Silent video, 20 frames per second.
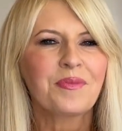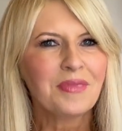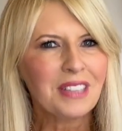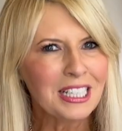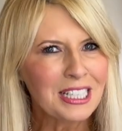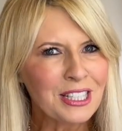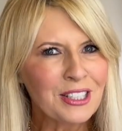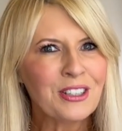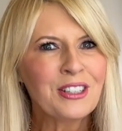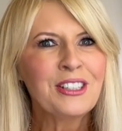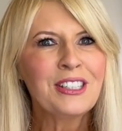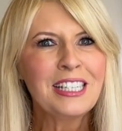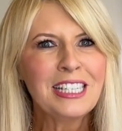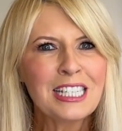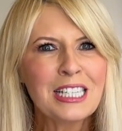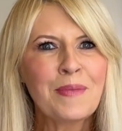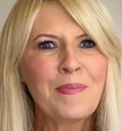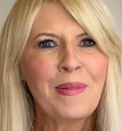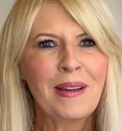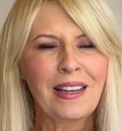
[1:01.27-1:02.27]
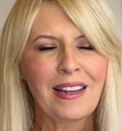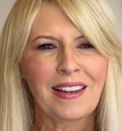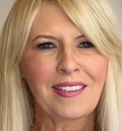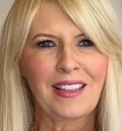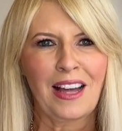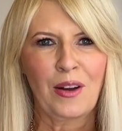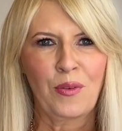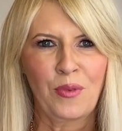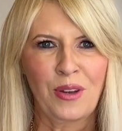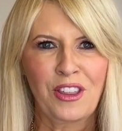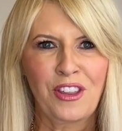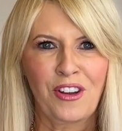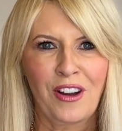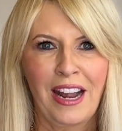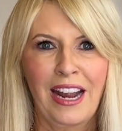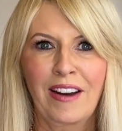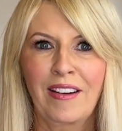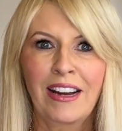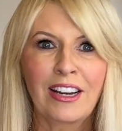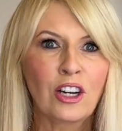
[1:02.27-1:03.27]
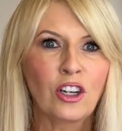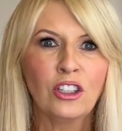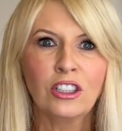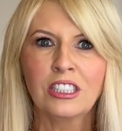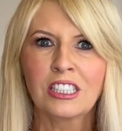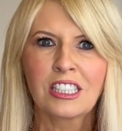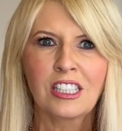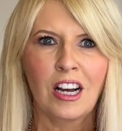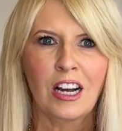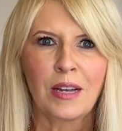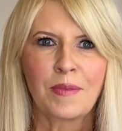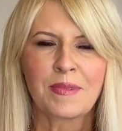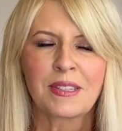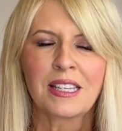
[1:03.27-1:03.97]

So you need to be like that with your hair at all times,